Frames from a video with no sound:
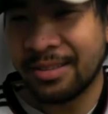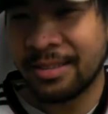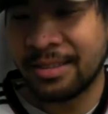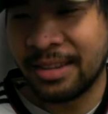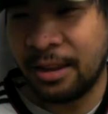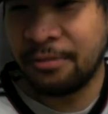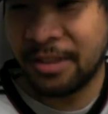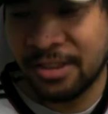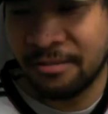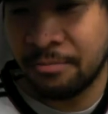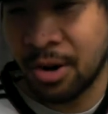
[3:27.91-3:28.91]
the
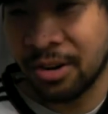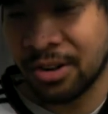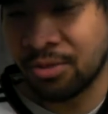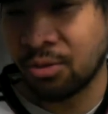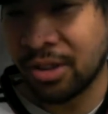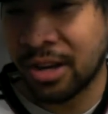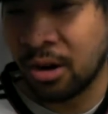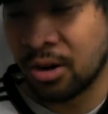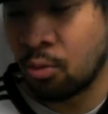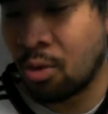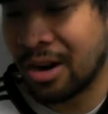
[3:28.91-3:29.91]
defensive part is really
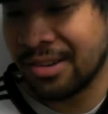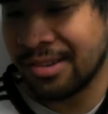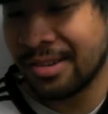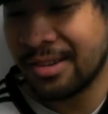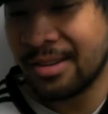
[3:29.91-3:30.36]
hard to watch.